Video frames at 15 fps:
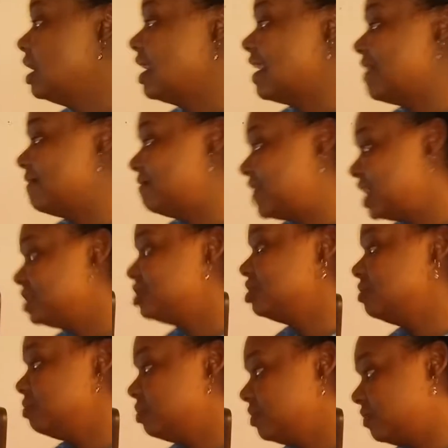
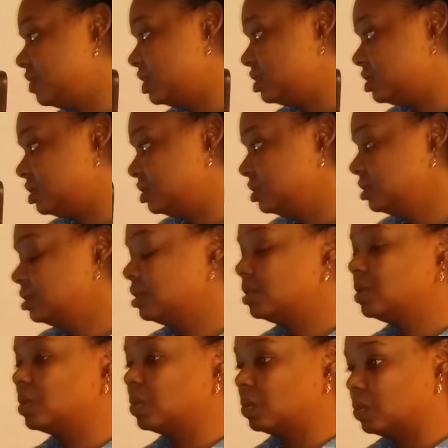infection prevention,
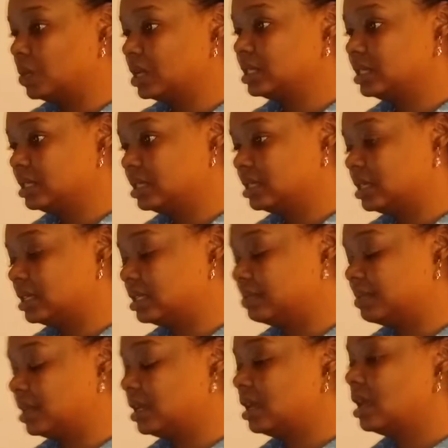risk
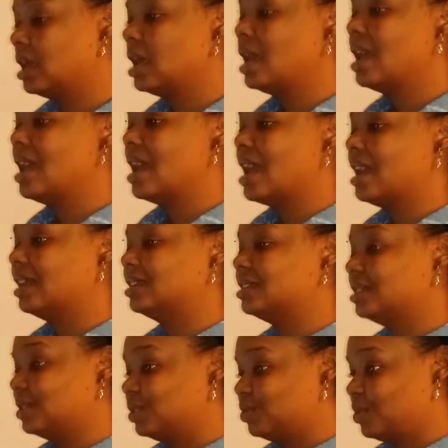assessment, and
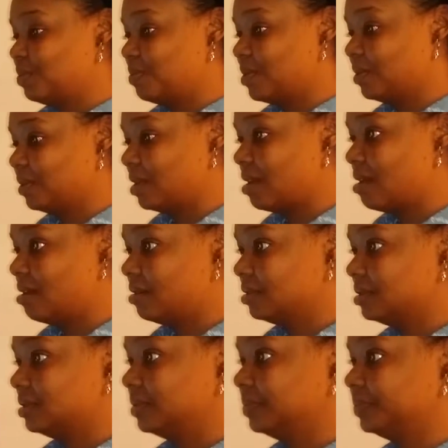surgery
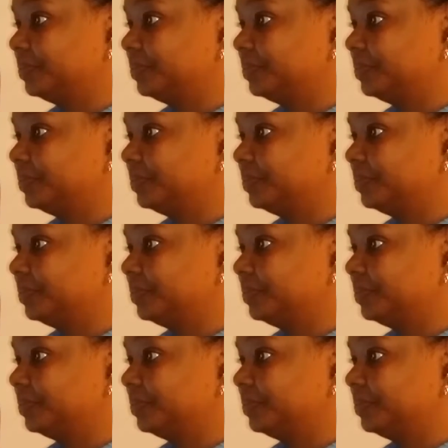protocols.